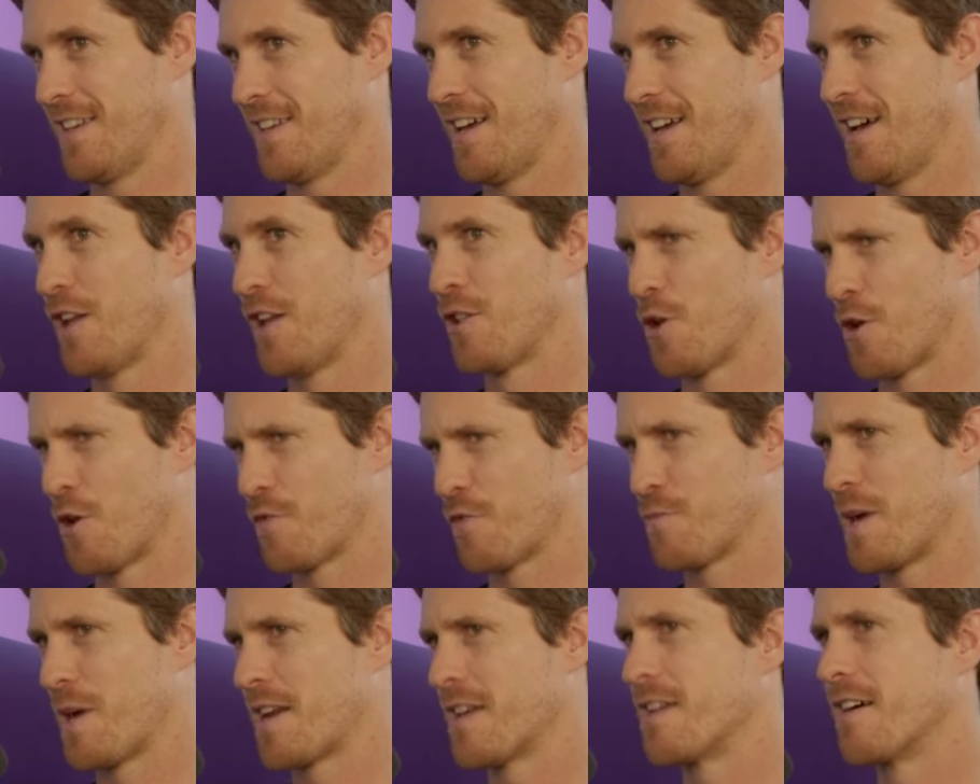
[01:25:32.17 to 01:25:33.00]
A lot of
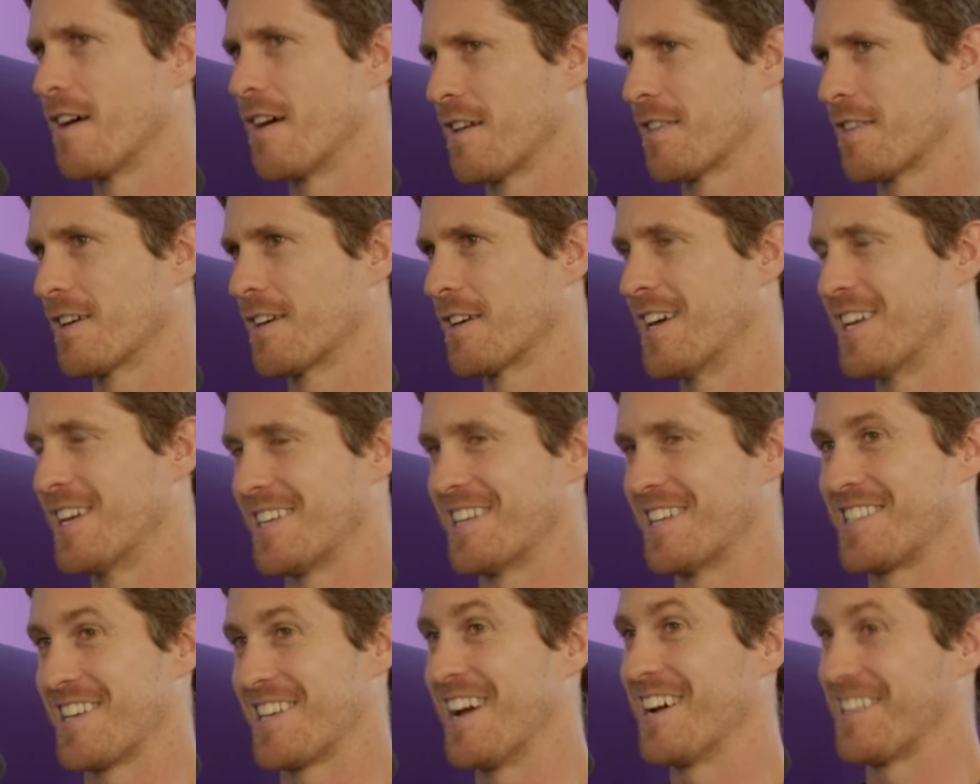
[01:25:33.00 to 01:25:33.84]
money, I think,
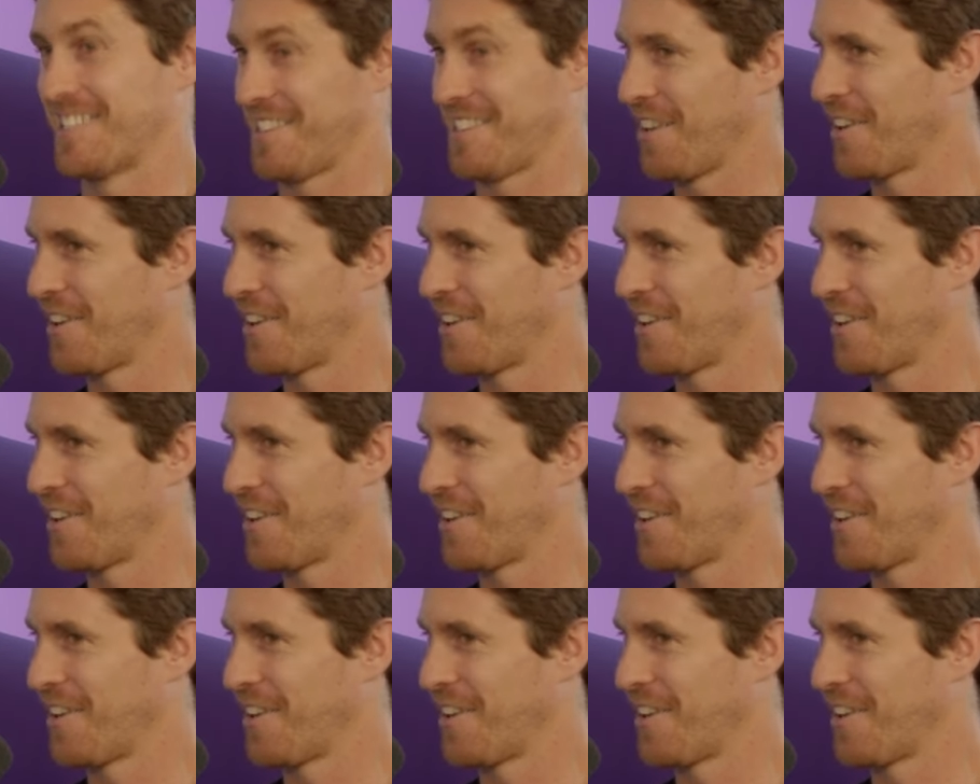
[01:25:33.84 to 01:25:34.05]
is the answer.